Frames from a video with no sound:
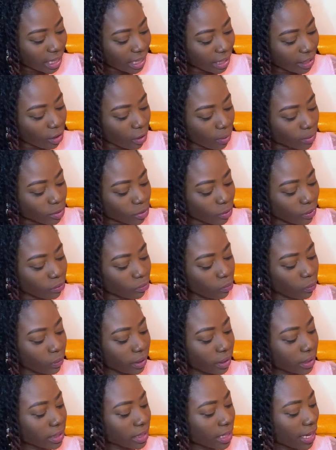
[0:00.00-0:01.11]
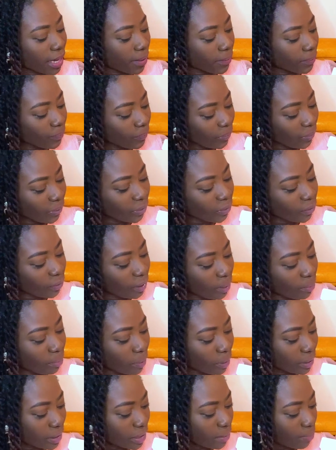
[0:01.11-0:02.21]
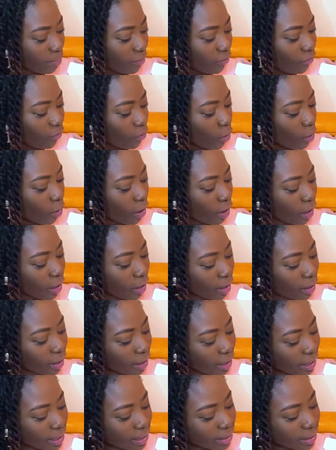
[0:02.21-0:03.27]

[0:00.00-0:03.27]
It comes with 3 months before,